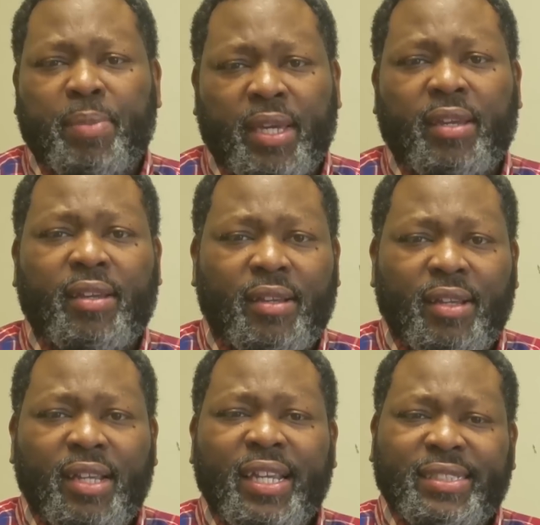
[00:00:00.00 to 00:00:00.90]
Beast
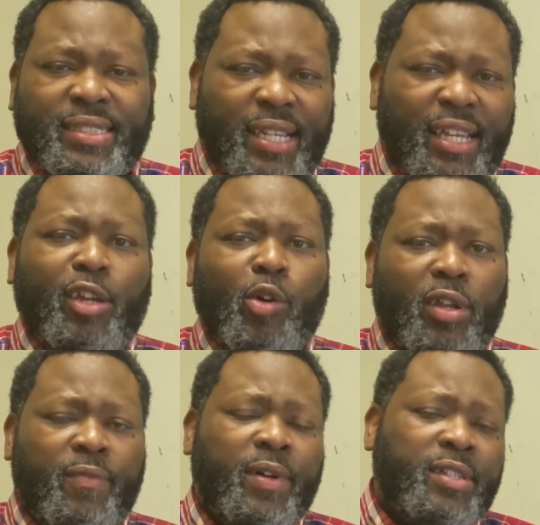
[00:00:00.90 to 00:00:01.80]

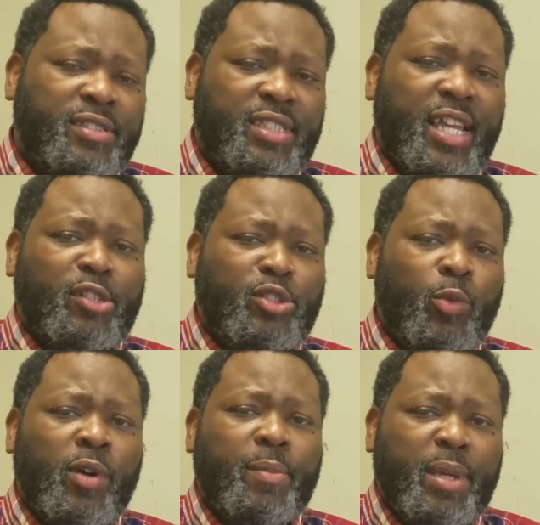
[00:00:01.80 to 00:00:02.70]
or, you know,
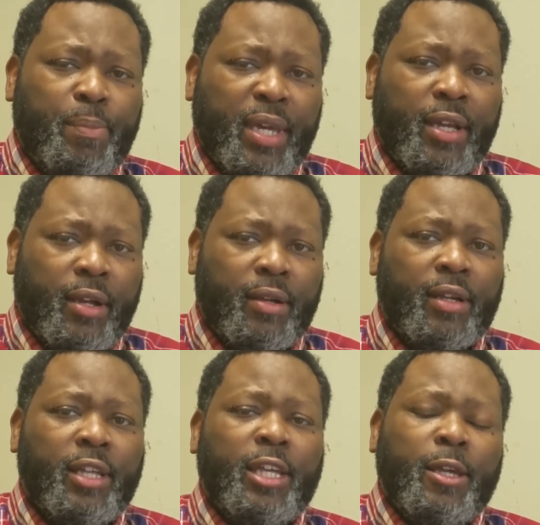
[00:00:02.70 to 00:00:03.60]
any of these
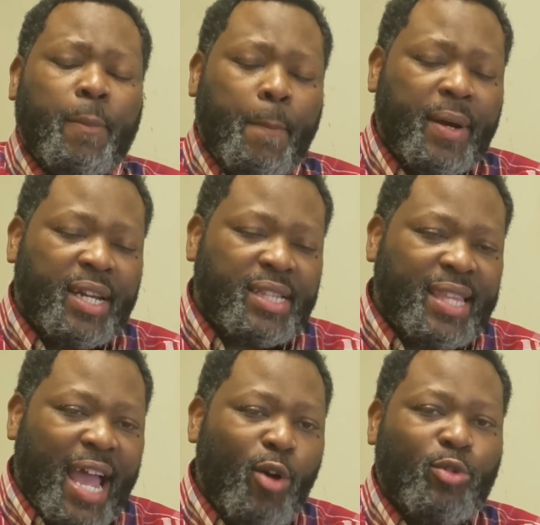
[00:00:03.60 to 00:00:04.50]
people that have
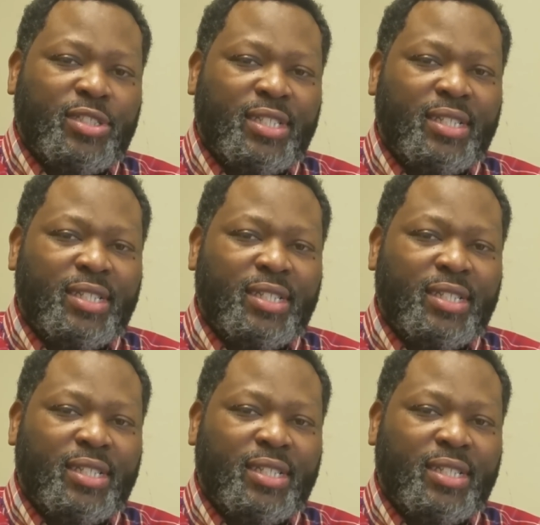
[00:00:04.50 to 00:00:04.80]
relevance.